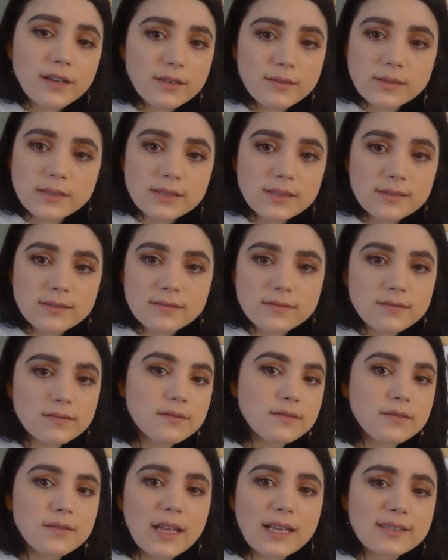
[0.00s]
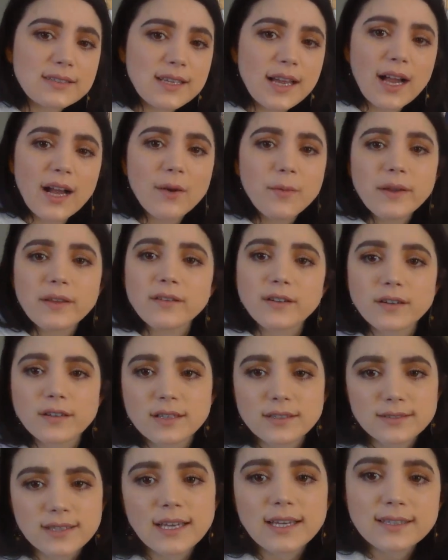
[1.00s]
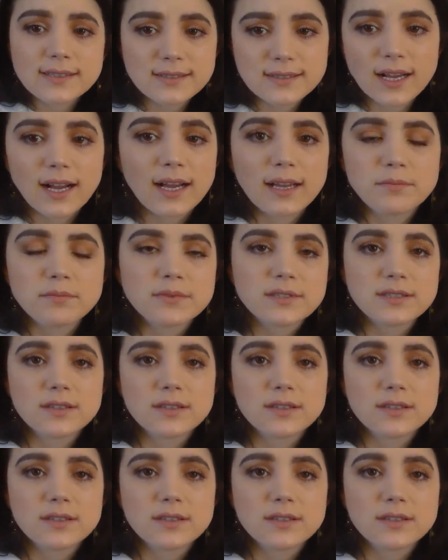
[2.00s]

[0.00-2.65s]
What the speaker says: because that's not how we learn. It takes time.